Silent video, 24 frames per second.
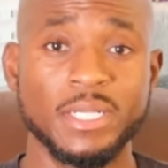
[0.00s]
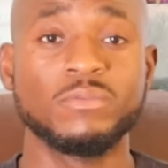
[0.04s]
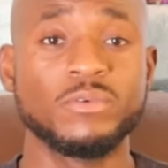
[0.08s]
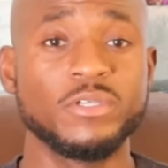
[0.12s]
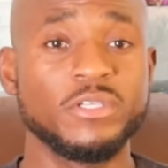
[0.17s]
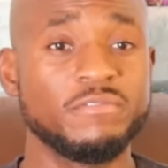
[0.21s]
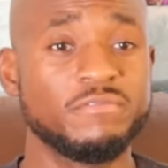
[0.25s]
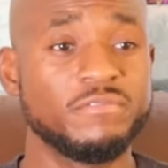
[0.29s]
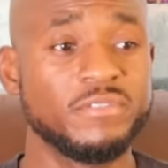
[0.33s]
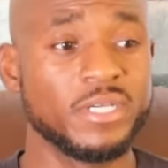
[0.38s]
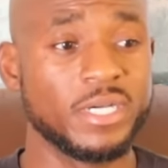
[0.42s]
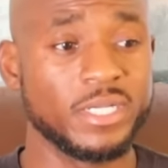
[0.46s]

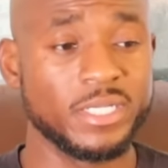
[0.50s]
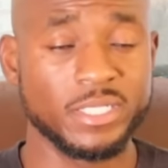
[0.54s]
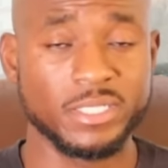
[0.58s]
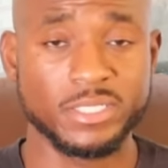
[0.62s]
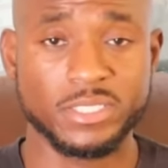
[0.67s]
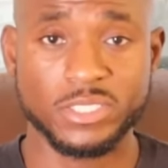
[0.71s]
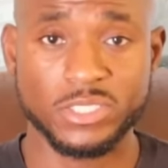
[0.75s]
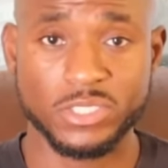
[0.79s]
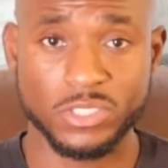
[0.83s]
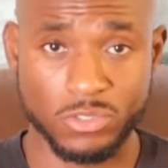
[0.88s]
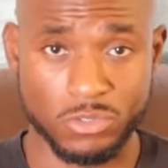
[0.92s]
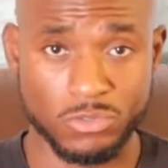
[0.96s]
We've done
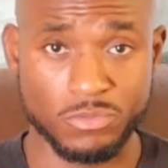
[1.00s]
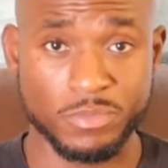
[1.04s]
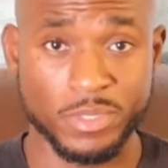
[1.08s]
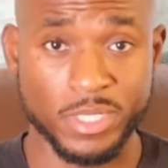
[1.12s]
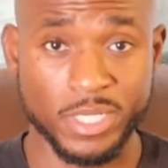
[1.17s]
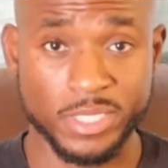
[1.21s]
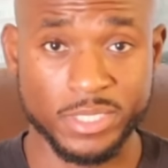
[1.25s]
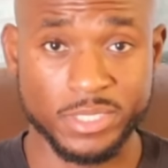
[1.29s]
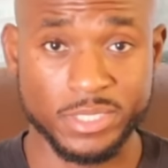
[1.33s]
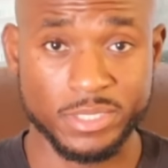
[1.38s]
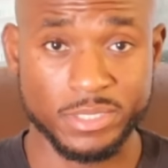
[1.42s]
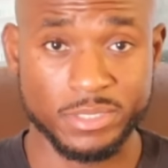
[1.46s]
it so
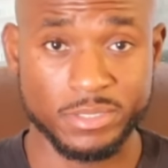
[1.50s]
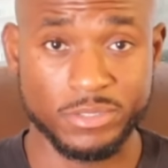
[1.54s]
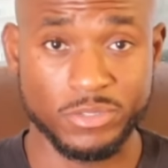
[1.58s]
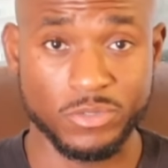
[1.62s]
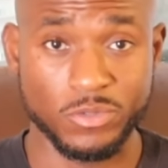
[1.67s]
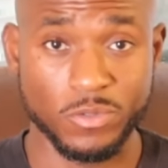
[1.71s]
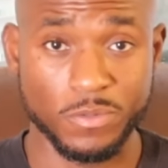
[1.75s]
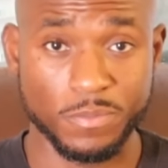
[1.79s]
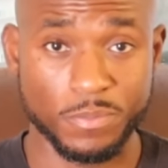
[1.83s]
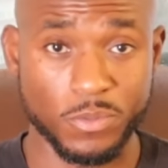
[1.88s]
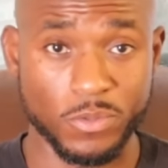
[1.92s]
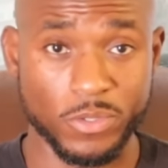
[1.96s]
much
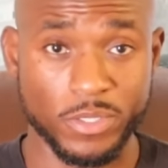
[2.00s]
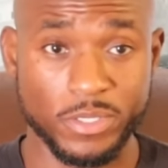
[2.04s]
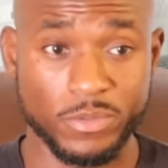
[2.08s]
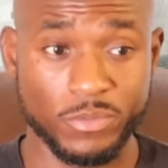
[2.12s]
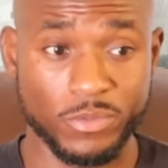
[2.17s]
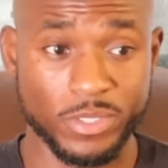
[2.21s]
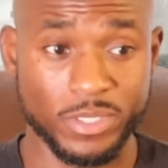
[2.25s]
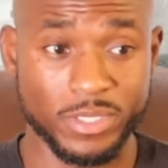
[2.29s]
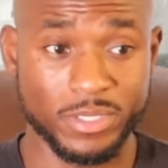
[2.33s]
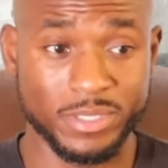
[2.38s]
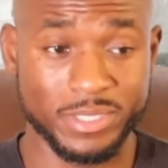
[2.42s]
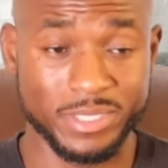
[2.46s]
to a point
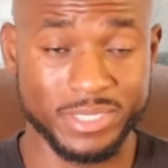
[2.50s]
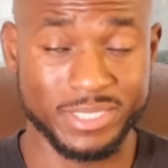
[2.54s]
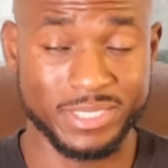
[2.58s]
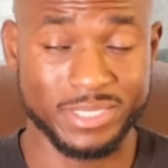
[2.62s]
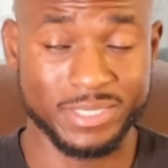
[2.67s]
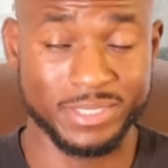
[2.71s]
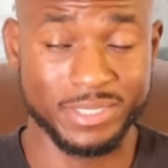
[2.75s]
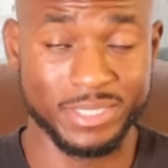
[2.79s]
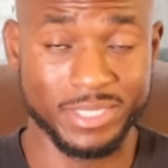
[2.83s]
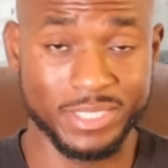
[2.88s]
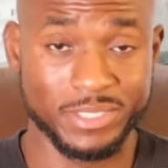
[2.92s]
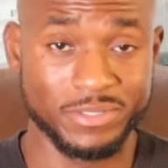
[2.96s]
where
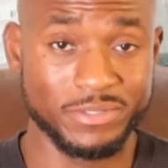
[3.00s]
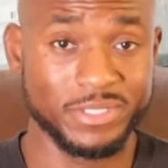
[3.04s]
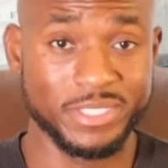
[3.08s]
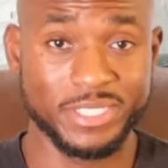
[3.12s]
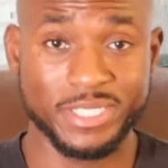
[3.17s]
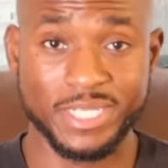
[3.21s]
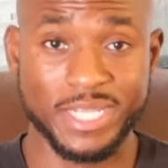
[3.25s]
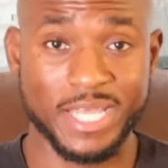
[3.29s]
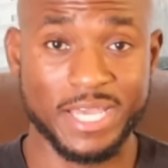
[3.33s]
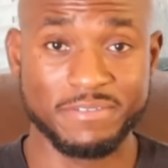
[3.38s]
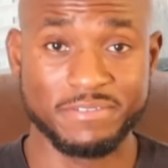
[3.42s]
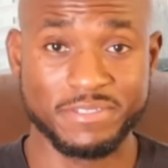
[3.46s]
it's
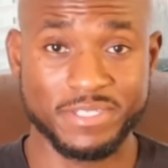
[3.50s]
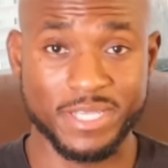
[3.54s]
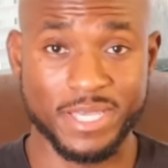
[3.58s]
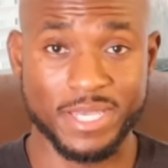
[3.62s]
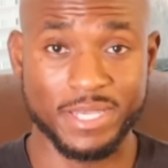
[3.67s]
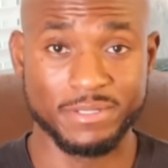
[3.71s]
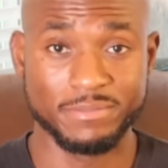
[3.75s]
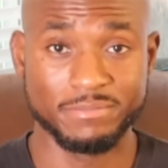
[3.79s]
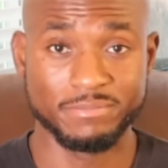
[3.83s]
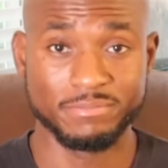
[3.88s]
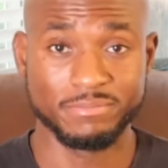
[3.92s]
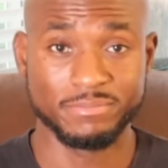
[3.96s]
literally a
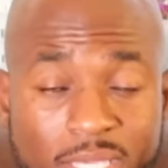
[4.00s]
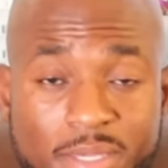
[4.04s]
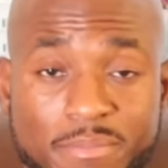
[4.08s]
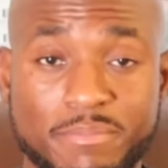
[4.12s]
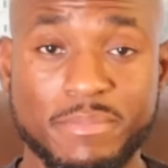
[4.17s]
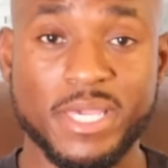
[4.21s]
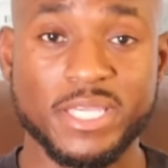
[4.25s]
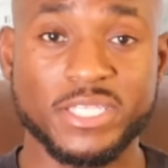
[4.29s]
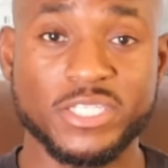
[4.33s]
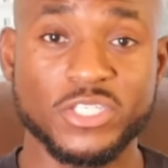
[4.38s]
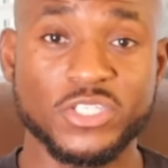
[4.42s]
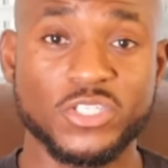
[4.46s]
lifestyle. It
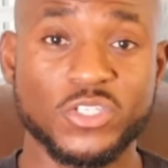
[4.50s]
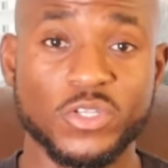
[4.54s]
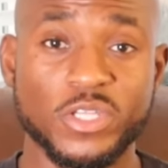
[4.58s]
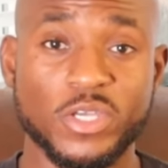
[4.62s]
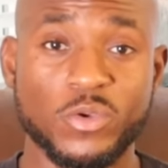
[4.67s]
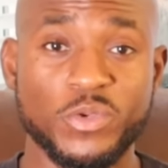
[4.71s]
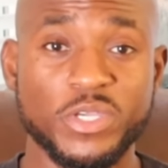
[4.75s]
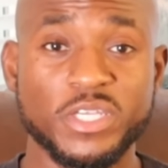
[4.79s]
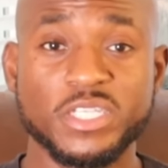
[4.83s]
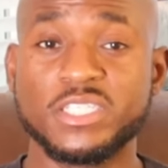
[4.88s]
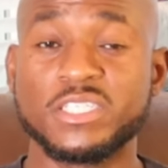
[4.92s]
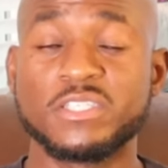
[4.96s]
makes it so
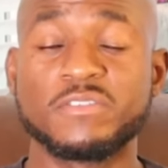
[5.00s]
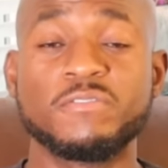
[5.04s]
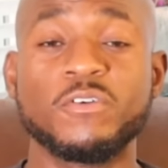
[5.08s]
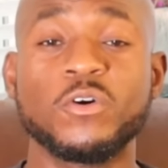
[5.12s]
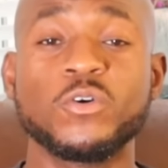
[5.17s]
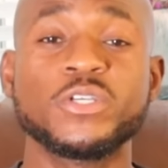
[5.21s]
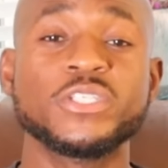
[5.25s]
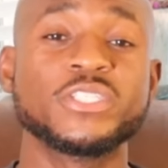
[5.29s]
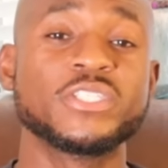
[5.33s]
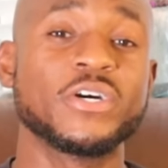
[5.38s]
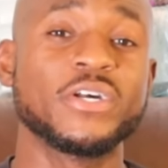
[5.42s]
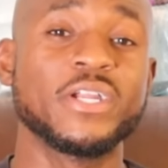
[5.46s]
that we can just
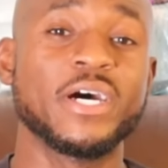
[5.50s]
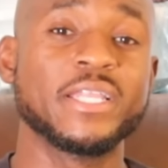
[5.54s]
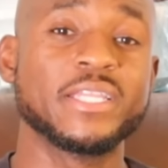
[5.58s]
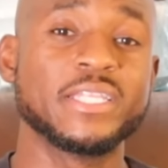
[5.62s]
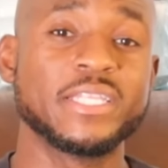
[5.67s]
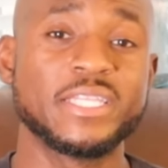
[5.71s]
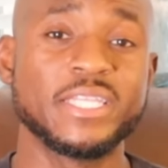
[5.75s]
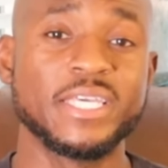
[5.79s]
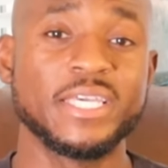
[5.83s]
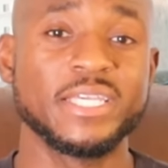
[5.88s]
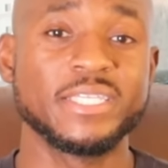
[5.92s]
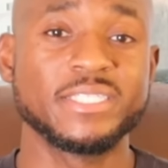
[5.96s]
focus on
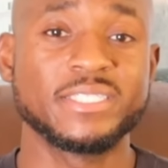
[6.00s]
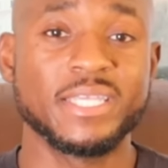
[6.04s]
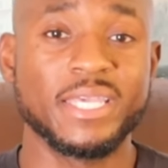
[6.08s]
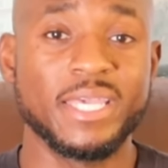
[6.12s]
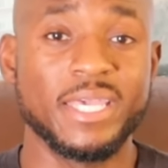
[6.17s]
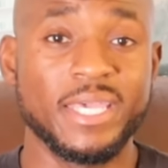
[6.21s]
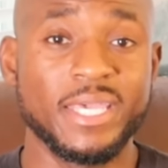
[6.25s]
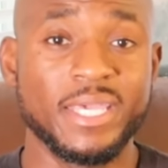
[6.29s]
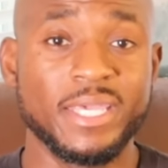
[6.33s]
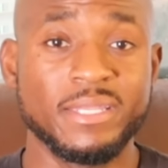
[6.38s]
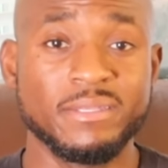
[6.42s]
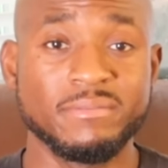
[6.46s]
other things,
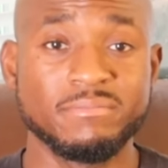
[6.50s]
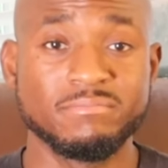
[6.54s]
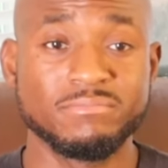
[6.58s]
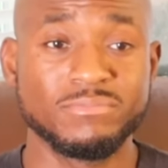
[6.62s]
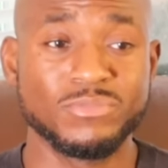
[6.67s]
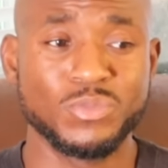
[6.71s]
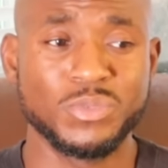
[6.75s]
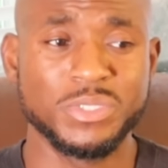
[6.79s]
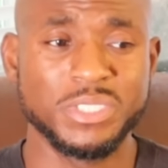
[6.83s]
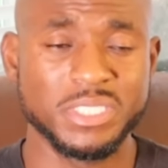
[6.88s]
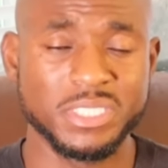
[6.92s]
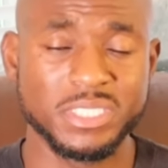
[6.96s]

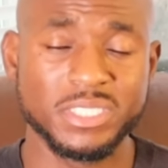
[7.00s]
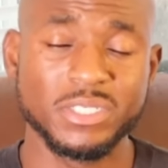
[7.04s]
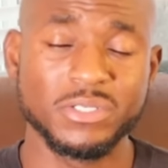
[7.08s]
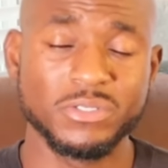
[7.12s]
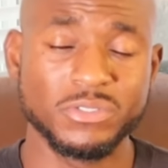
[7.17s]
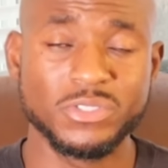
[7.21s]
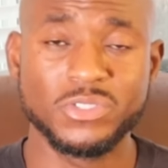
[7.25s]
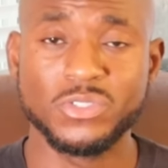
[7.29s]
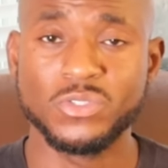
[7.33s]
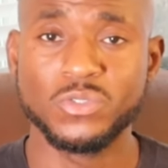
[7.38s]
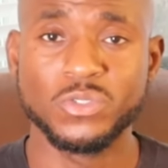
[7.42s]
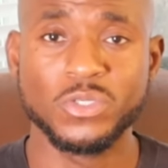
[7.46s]
and we
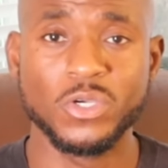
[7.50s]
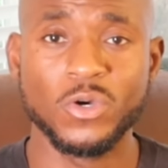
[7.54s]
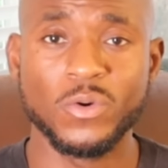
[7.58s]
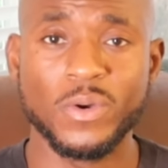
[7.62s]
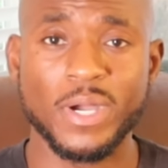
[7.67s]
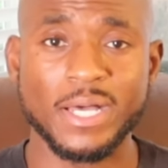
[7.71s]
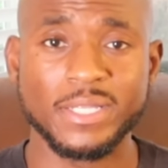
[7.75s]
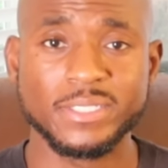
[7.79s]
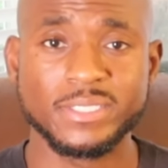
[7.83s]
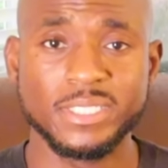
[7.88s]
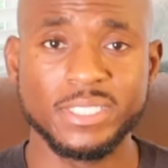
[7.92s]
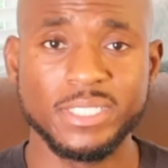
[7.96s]
still do
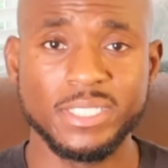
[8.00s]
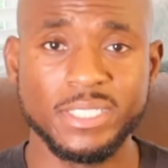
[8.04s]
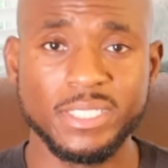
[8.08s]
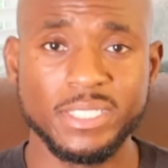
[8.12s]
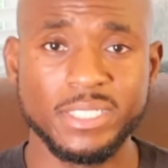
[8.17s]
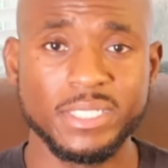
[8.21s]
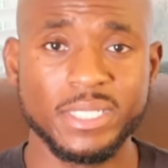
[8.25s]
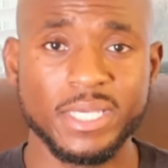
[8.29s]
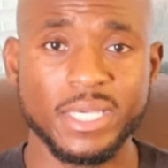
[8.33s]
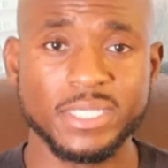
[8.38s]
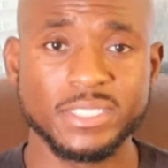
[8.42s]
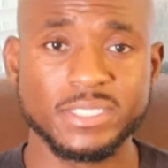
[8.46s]
go out to
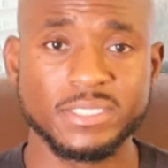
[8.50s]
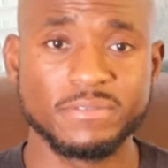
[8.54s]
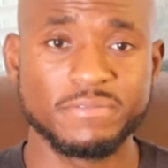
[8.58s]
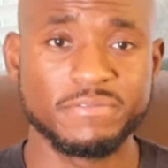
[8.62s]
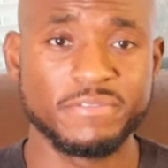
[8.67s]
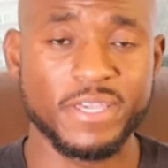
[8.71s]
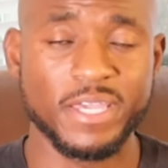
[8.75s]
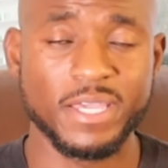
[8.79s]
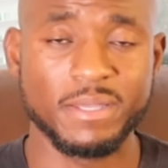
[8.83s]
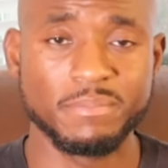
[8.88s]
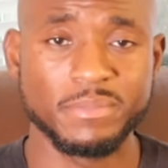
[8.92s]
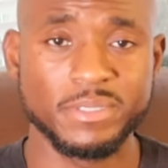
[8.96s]
eat as a
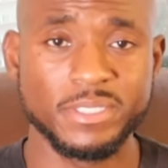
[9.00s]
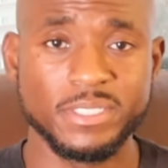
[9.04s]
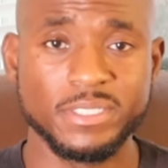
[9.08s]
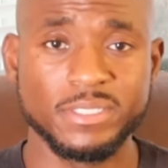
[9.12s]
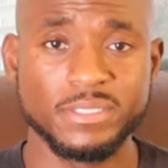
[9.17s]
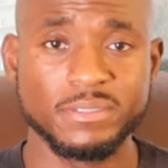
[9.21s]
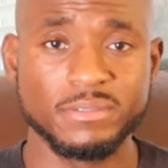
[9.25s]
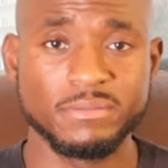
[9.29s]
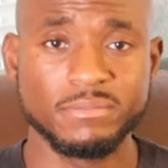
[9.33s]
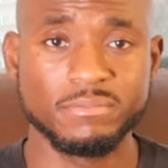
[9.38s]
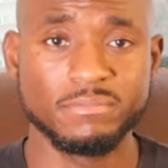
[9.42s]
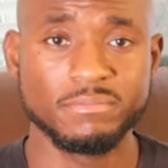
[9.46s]

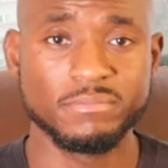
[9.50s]
family